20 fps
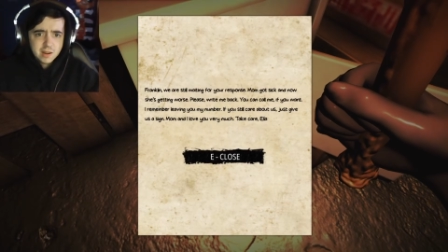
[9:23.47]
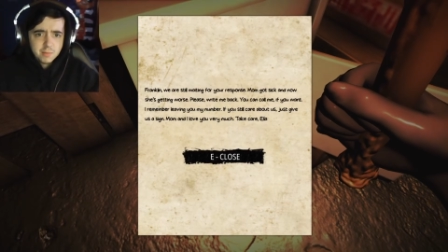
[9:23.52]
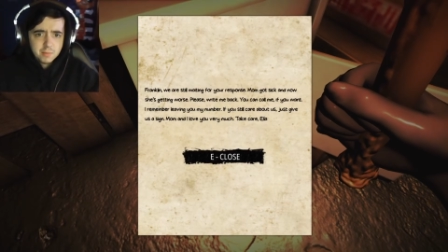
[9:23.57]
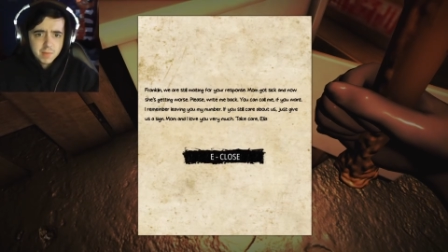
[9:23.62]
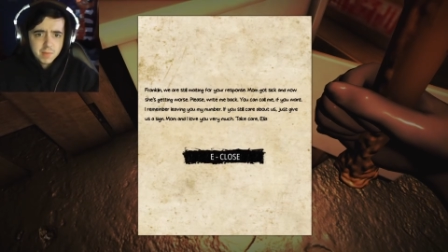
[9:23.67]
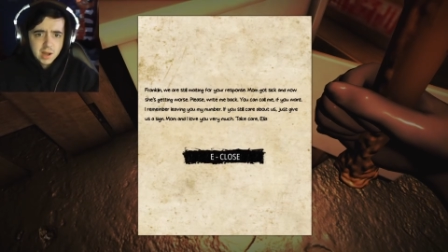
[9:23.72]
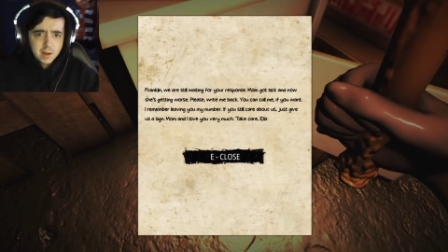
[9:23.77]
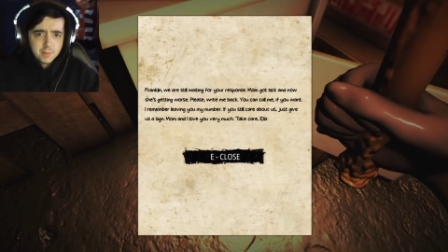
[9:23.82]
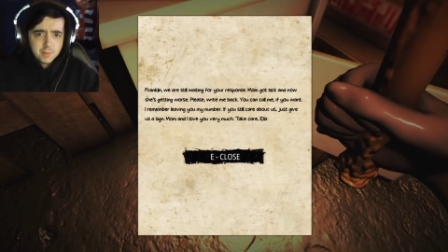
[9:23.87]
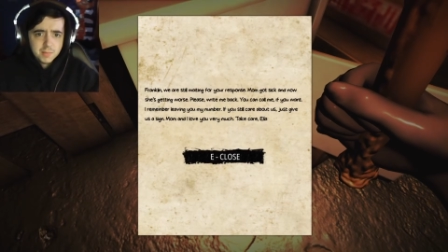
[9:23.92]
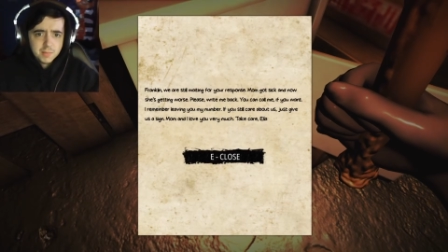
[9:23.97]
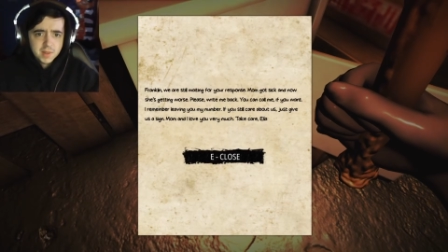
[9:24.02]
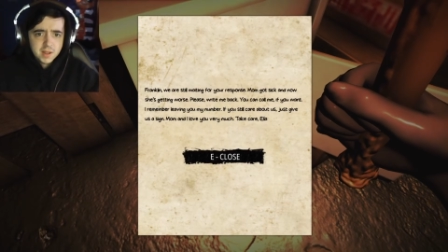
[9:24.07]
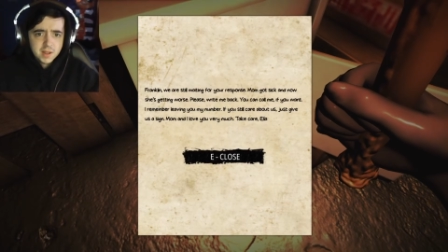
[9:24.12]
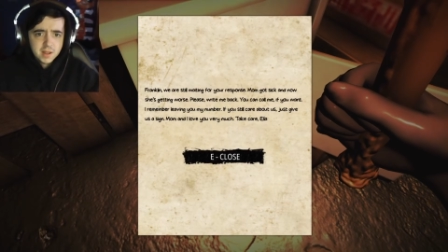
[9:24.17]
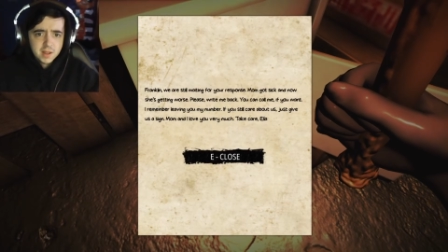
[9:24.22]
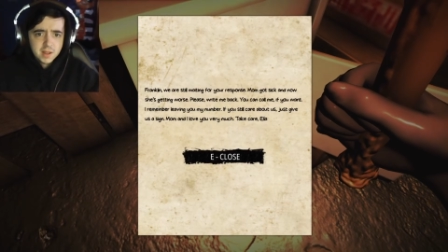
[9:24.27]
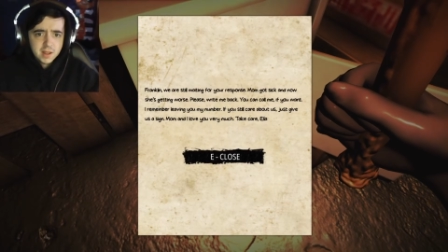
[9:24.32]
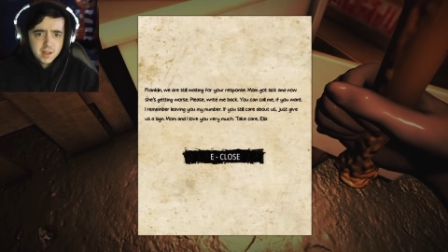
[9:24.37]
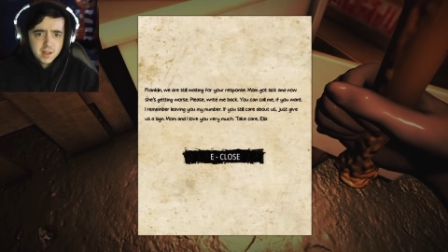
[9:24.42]
Mom
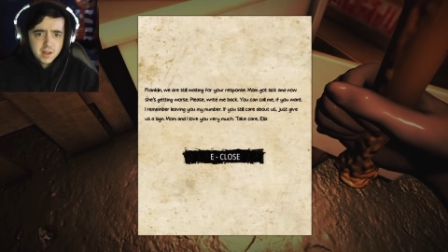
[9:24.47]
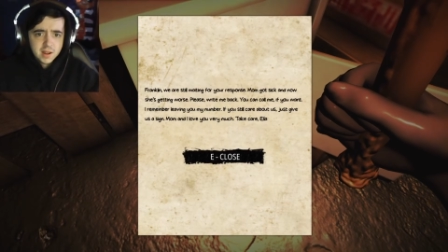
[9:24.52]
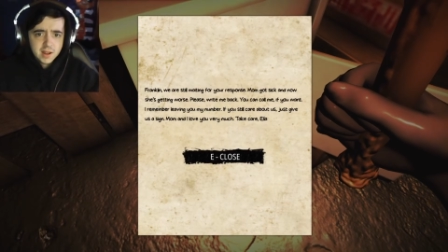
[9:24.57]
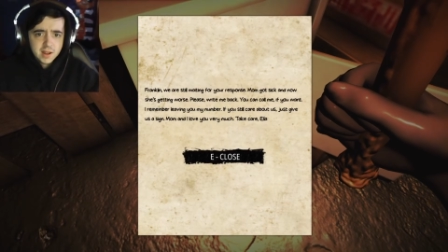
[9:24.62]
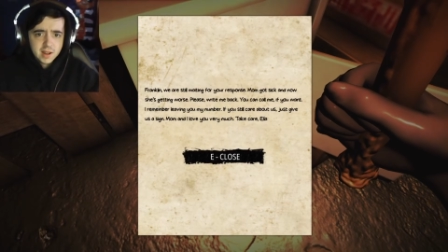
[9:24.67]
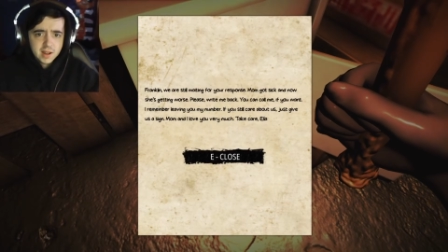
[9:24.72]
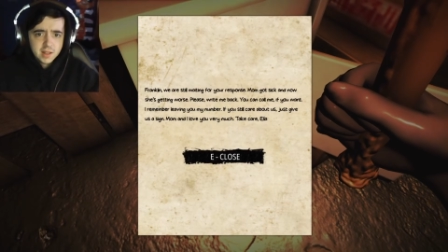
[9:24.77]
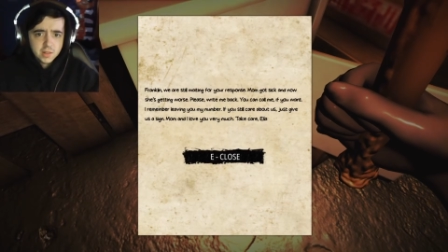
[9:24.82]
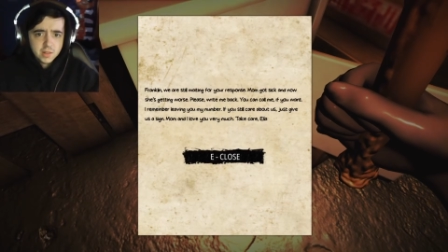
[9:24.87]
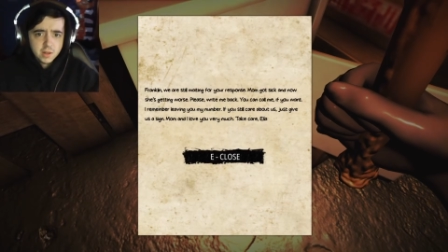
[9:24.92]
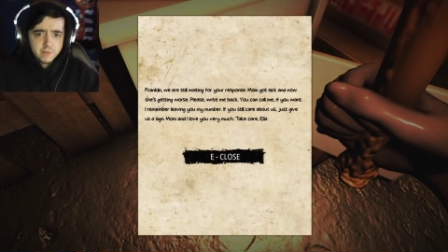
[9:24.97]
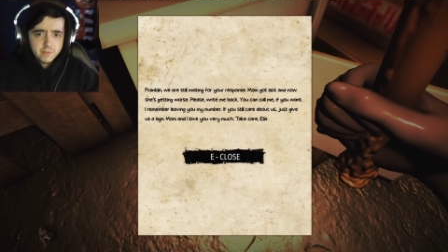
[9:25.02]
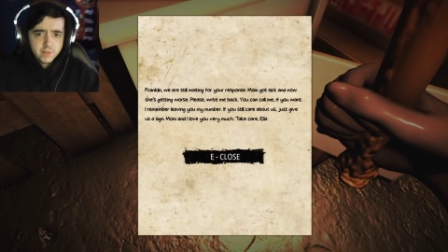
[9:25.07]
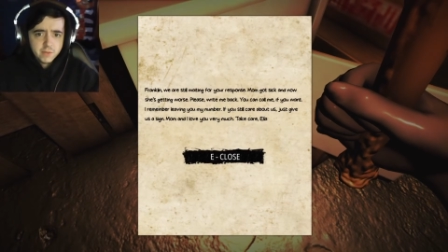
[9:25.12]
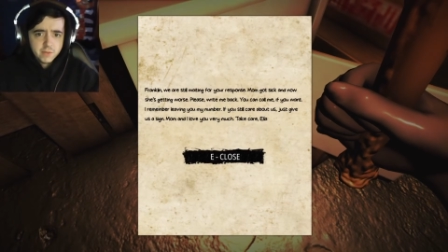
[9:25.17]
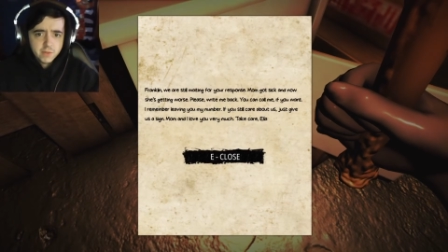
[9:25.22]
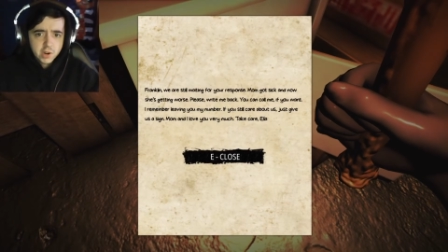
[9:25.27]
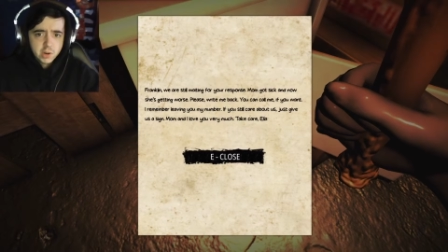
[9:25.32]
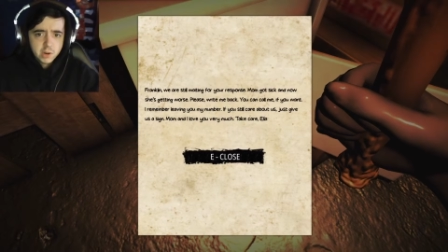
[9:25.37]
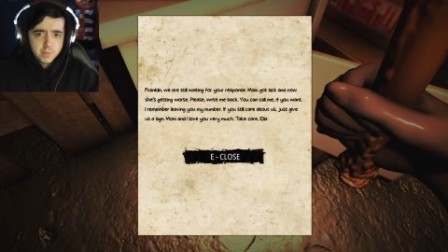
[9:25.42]
and I love you
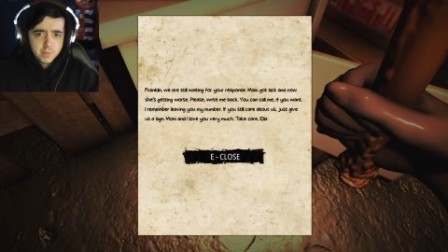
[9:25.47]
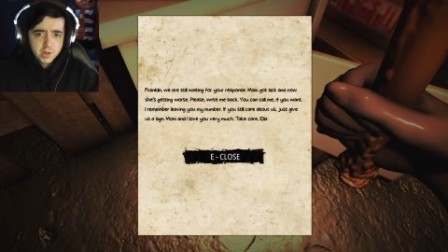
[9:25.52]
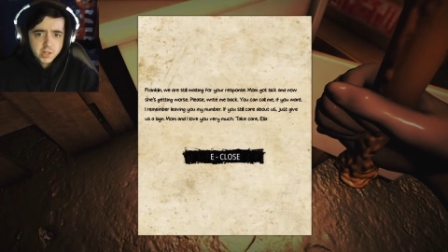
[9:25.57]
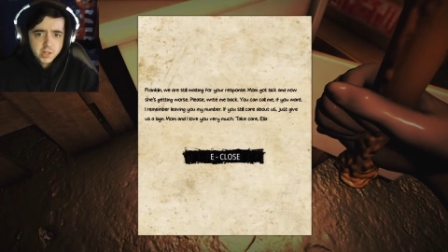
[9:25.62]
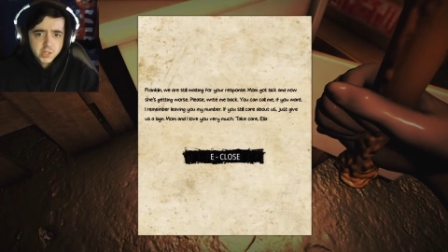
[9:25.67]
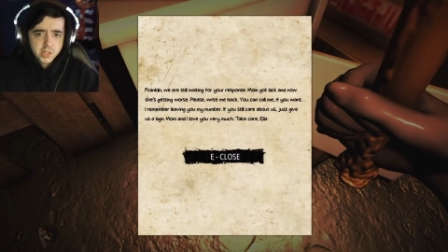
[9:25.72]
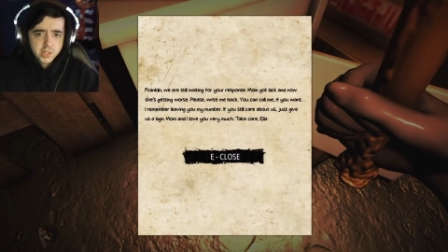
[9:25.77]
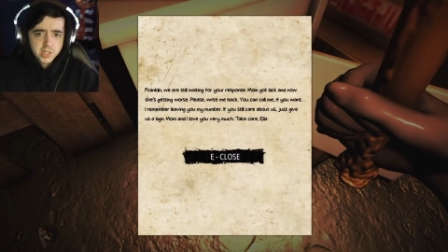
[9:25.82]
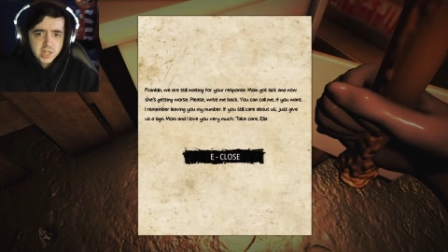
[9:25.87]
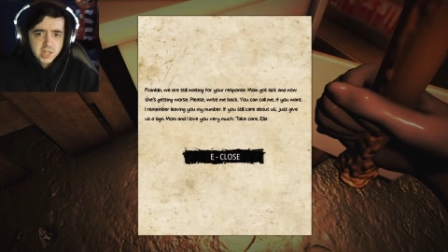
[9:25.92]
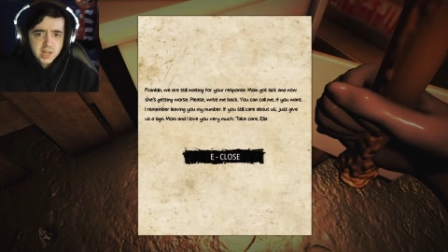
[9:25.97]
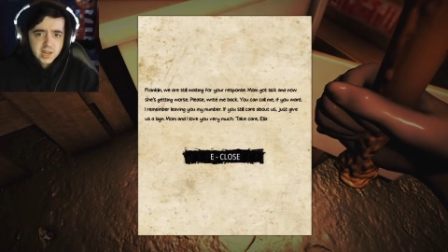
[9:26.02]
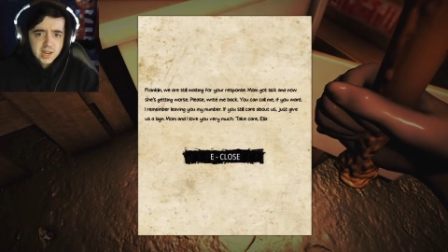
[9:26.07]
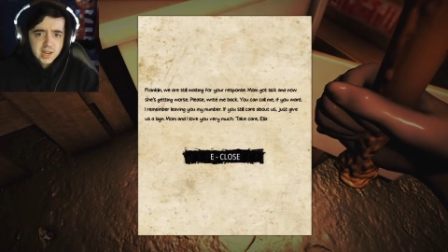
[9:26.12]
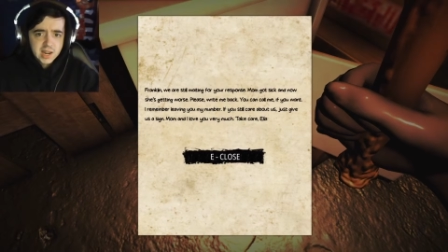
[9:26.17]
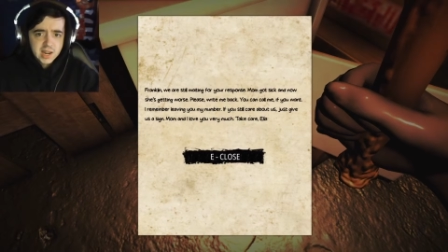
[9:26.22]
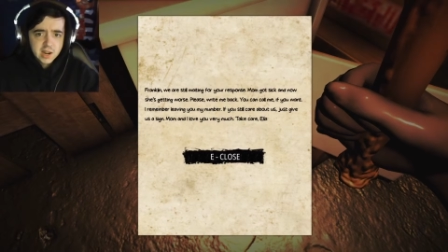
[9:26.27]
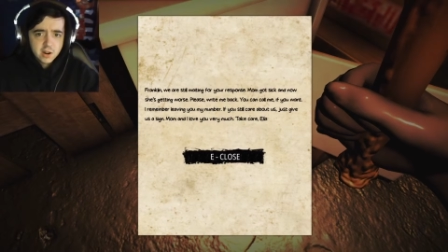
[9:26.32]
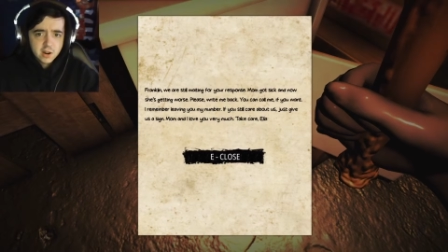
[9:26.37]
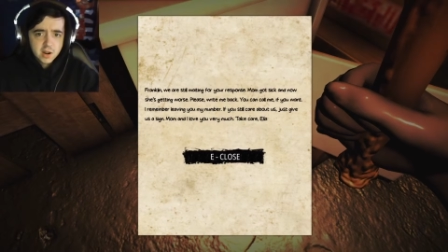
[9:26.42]
very much. Take
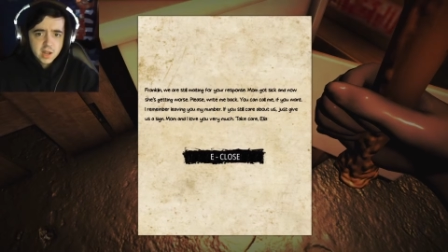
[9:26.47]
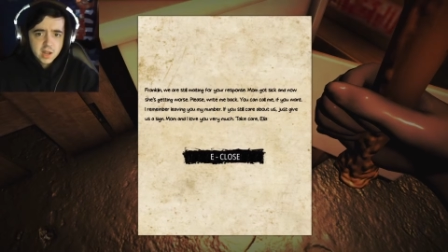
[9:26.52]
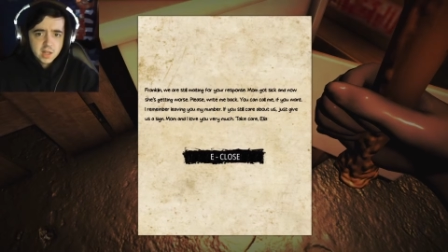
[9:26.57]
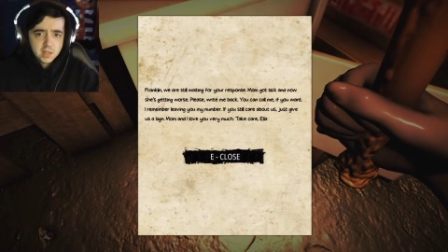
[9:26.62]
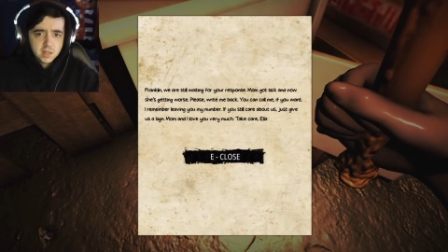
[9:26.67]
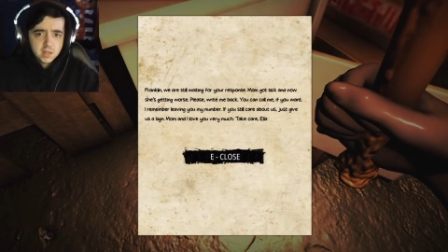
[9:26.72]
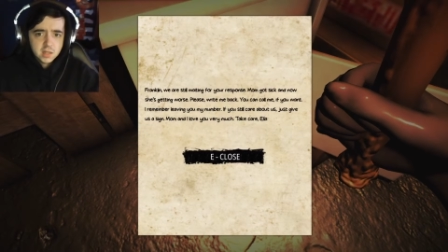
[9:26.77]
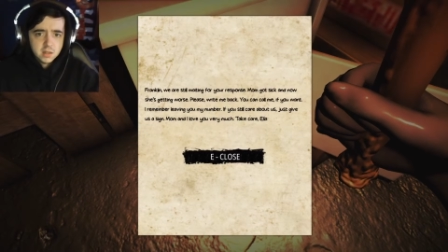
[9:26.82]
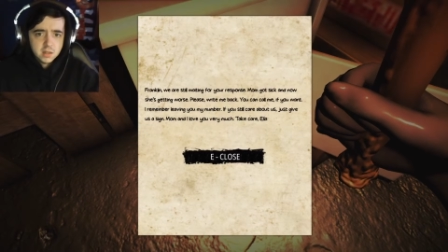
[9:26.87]
care, Ella.